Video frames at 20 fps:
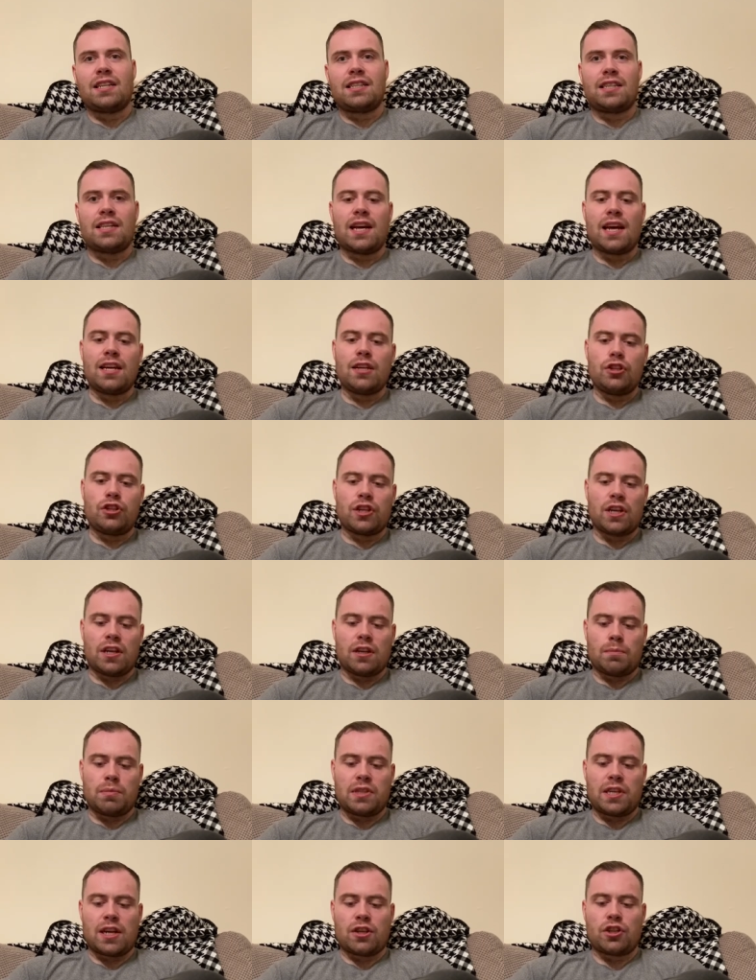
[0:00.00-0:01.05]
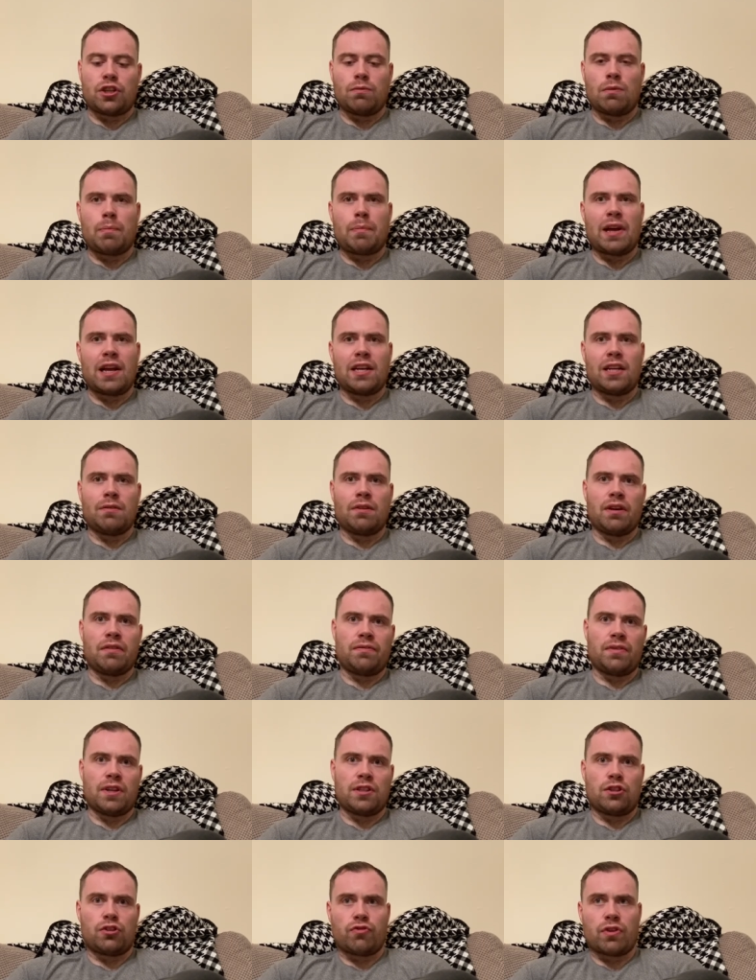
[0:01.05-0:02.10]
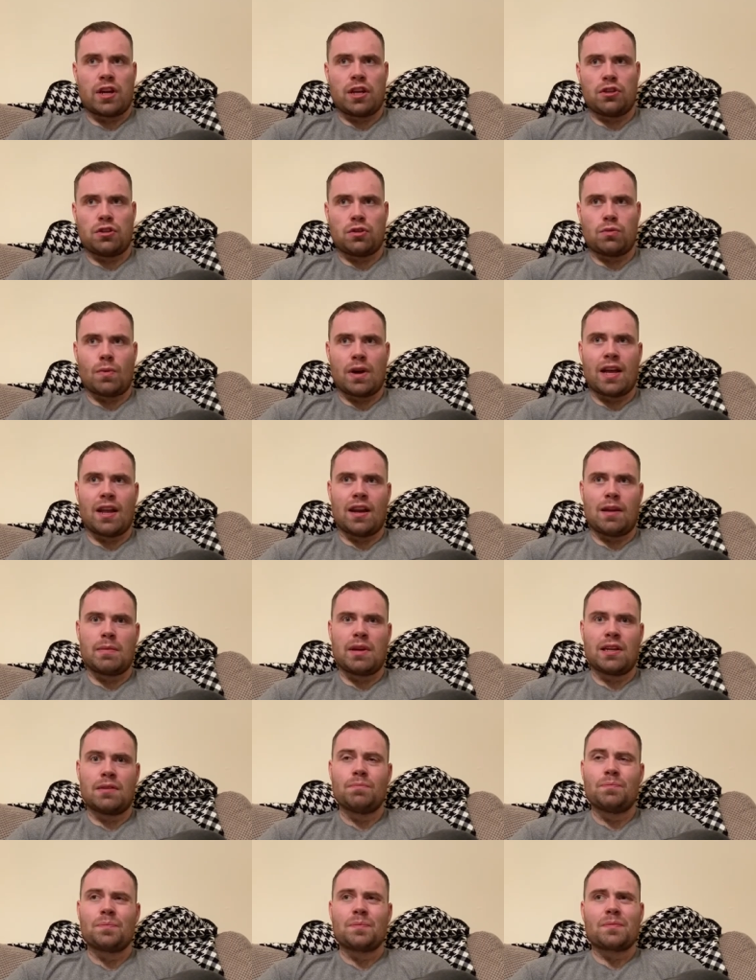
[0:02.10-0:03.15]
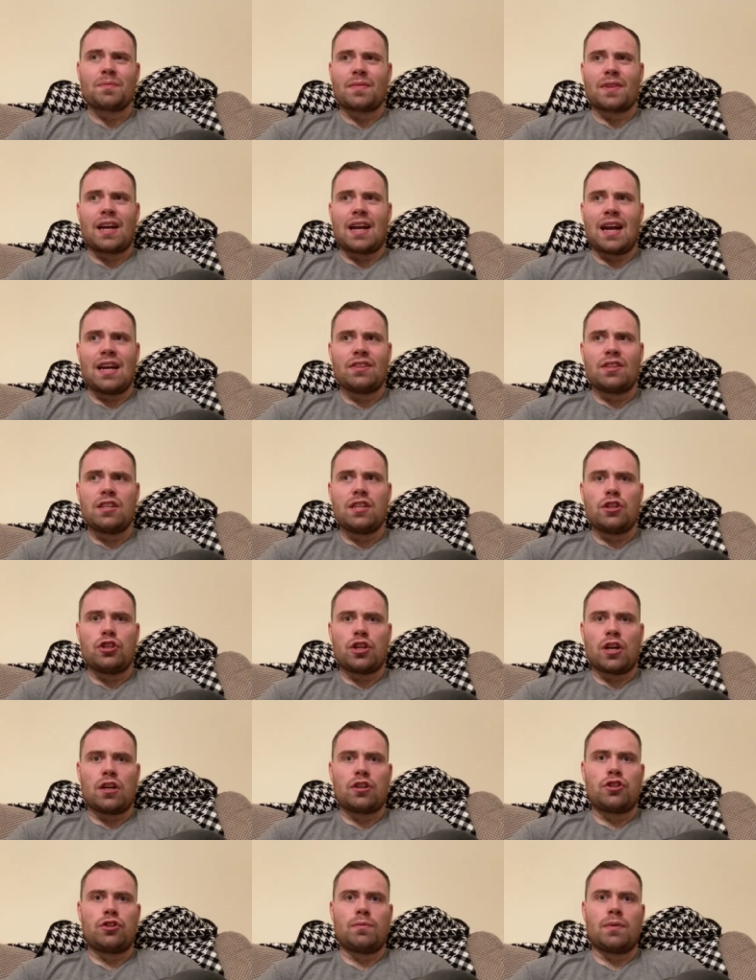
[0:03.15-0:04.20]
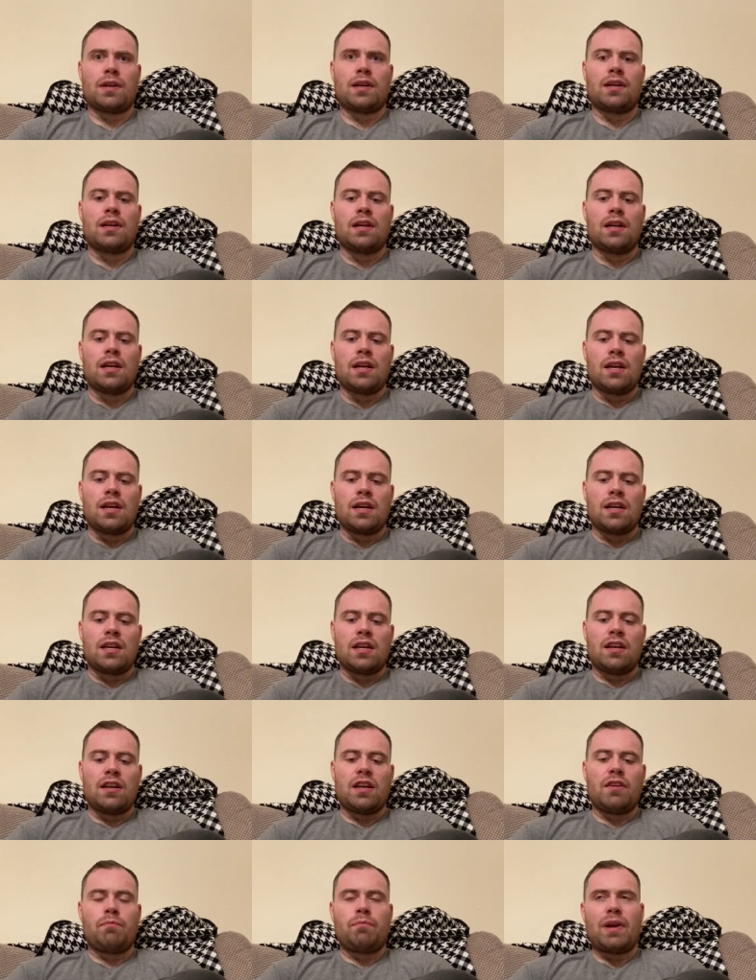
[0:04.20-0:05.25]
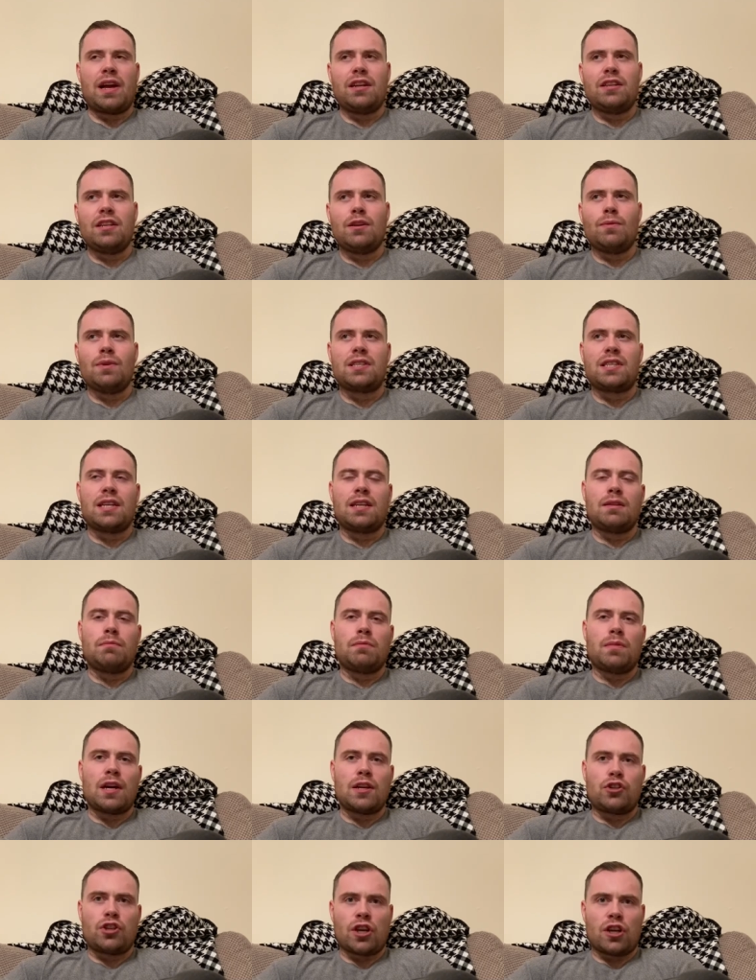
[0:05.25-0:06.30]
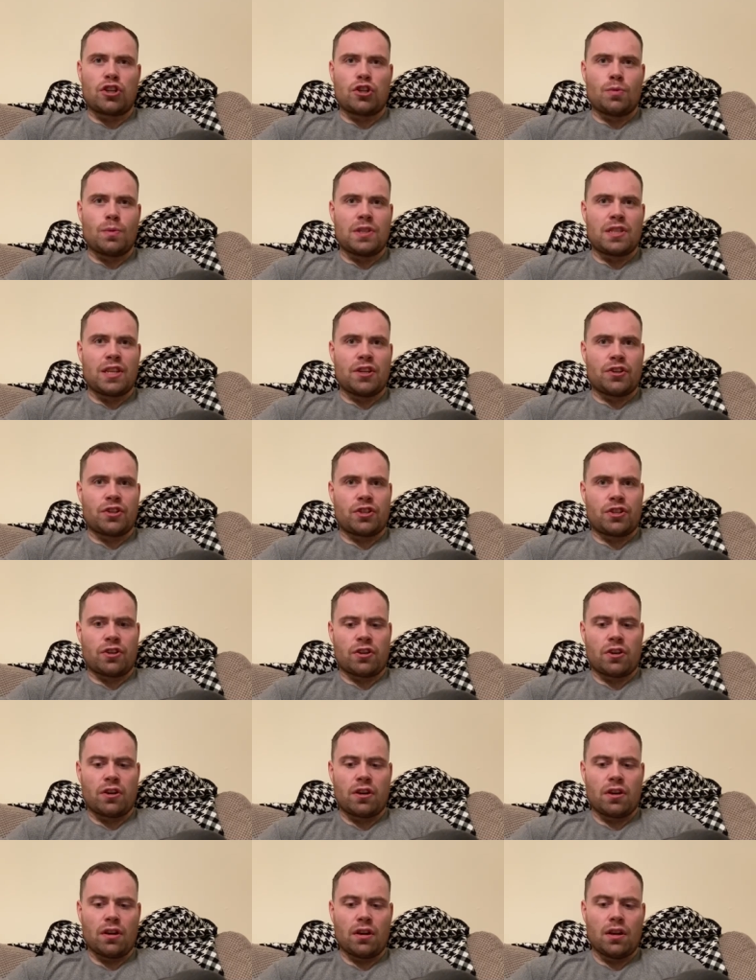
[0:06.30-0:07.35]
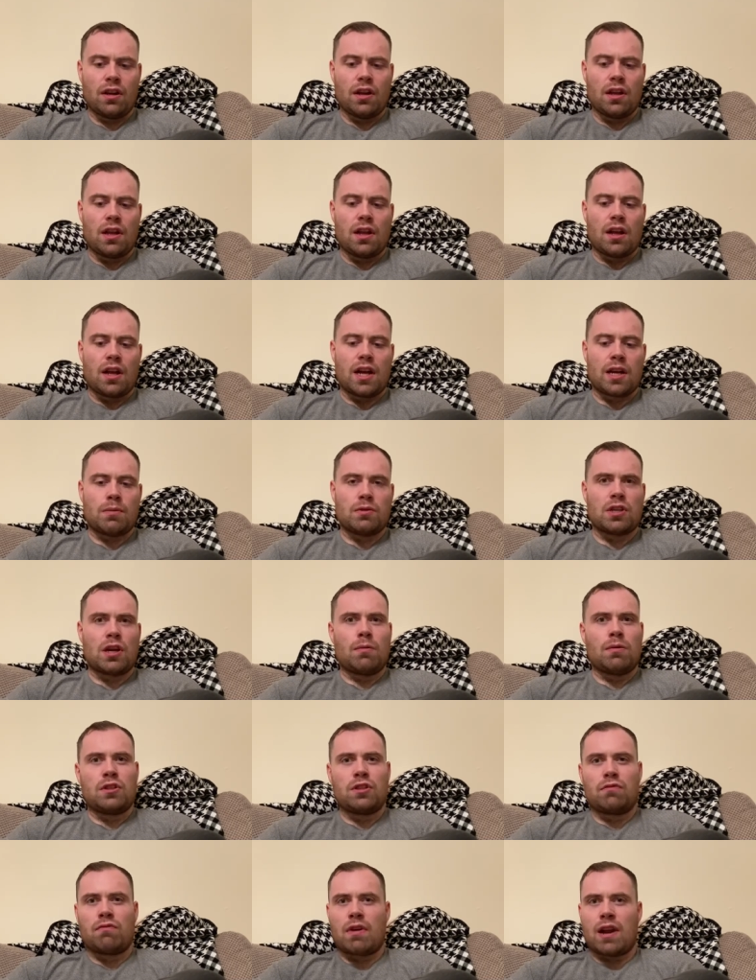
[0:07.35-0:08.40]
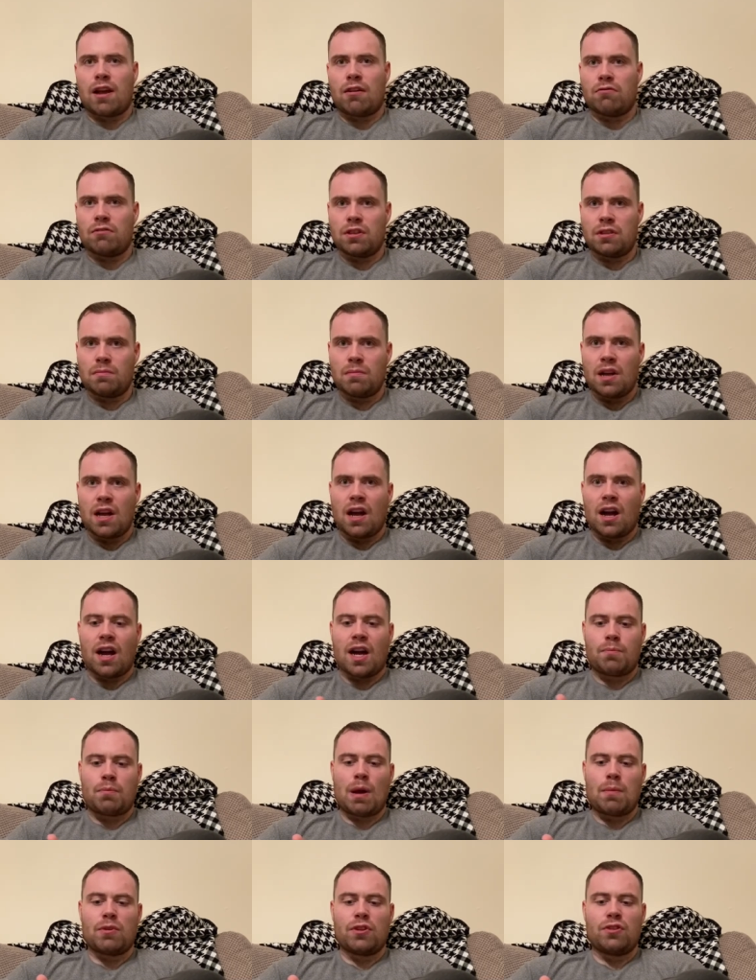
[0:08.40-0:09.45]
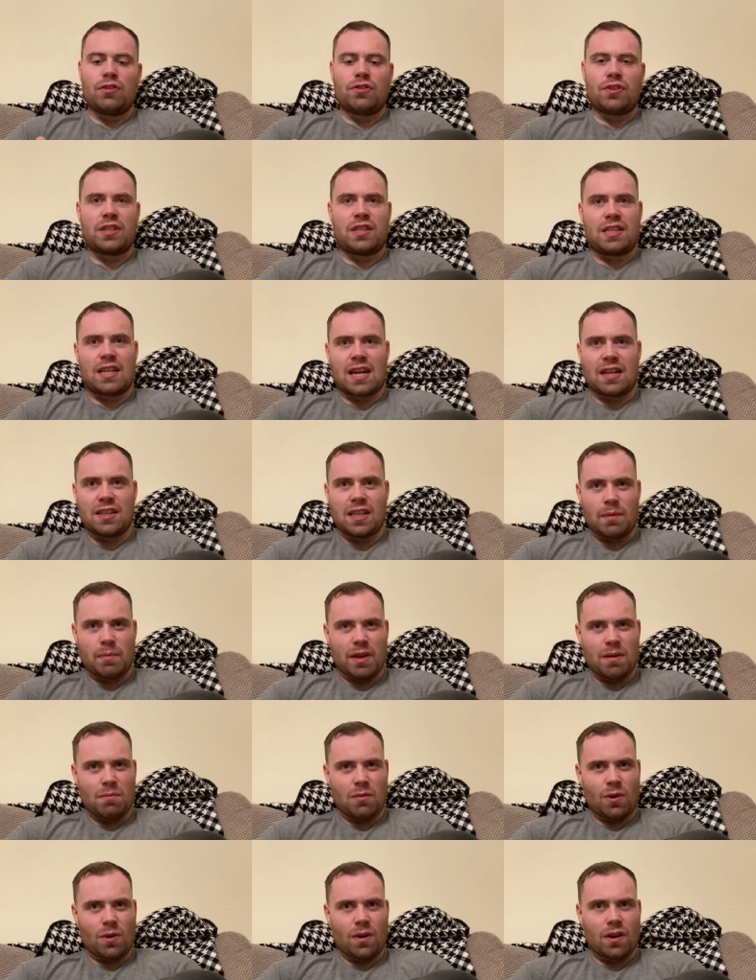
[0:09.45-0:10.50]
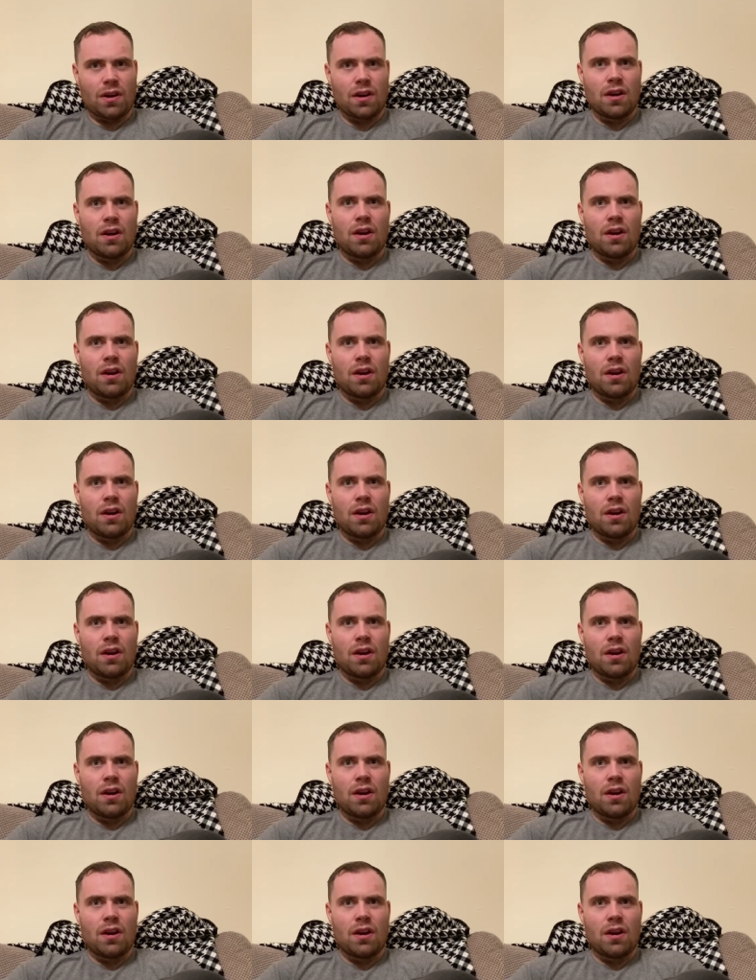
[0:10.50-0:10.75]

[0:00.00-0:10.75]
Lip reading: the AJ obsession with Bellew, I find strange as well. I mean, Anthony Joshua, if Bellew was in Joshua's inner circle and he was always around them, I'd probably understand it a bit more,